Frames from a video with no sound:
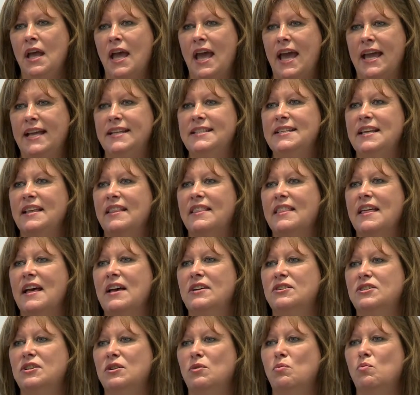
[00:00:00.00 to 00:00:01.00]

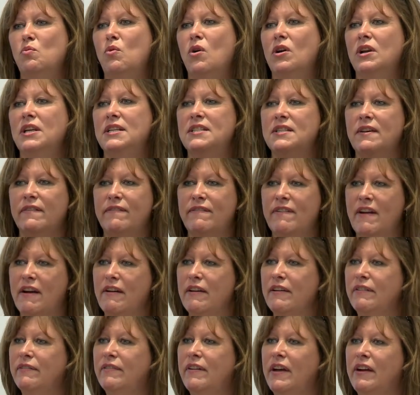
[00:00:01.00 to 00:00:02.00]
18001 is a
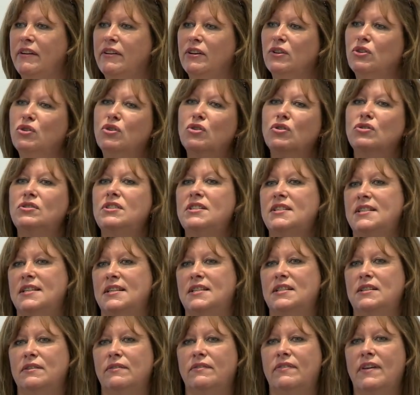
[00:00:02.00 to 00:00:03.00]
very, very good
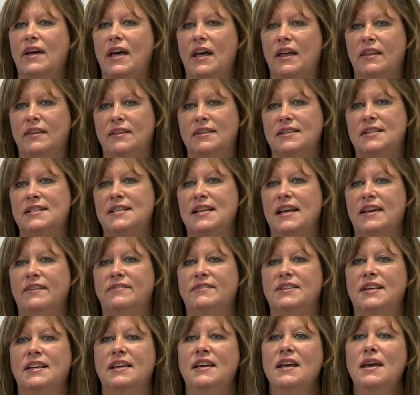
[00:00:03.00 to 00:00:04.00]
system for health and
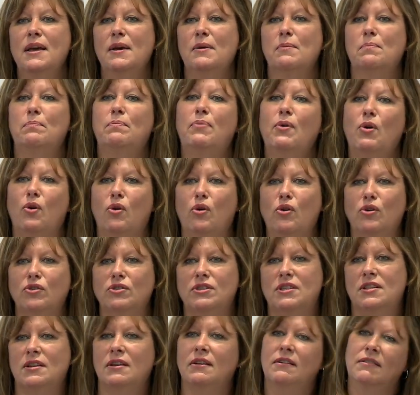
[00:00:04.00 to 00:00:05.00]
safety,
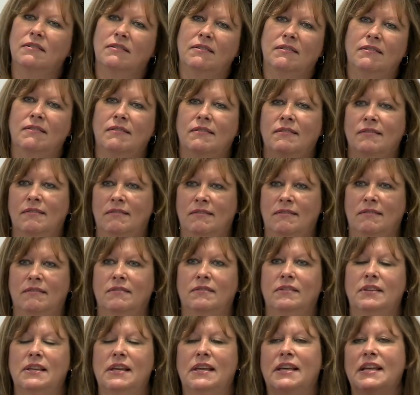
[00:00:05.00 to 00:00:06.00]
but
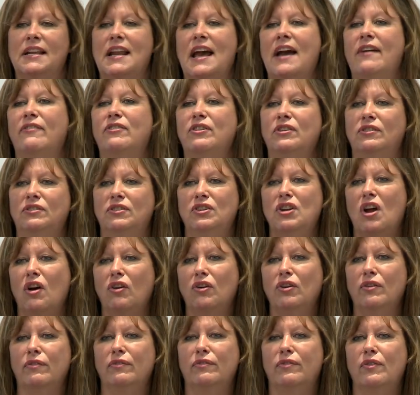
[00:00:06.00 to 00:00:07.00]
you can have
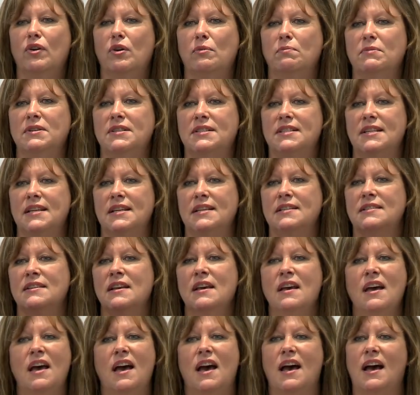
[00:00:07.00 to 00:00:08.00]
non-conformances,
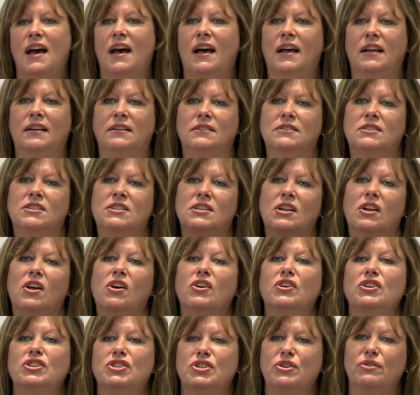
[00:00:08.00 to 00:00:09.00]
and so
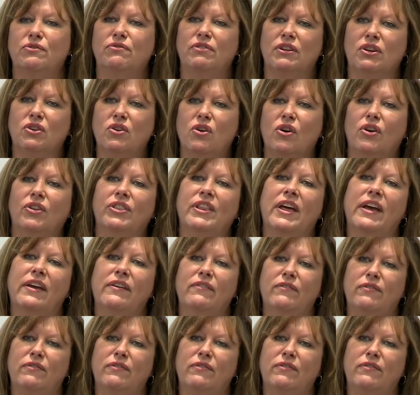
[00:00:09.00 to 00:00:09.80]
long as you've recorded that